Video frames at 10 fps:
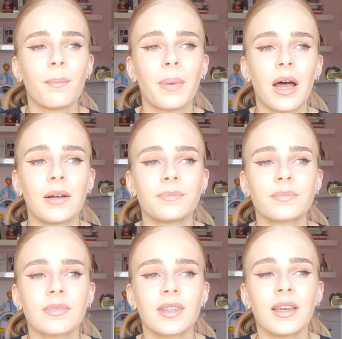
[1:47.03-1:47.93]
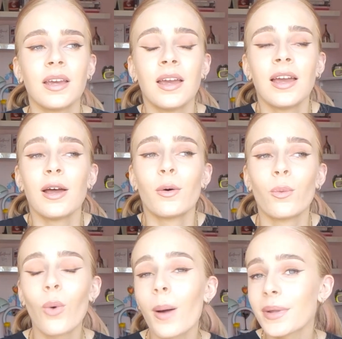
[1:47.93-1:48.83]
But
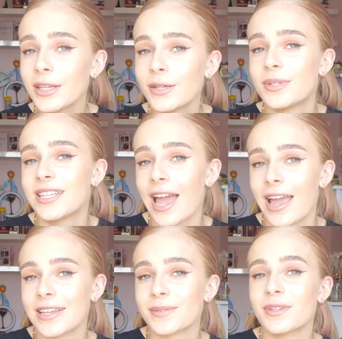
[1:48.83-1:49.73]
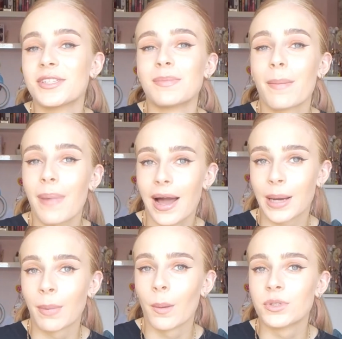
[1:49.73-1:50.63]
what I'm going to do today is I'm going to do my
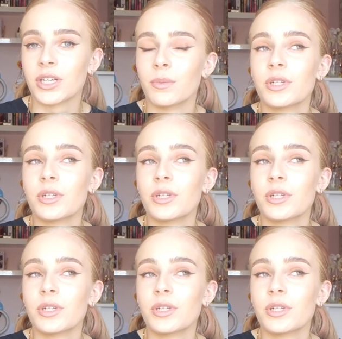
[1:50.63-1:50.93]
backup option,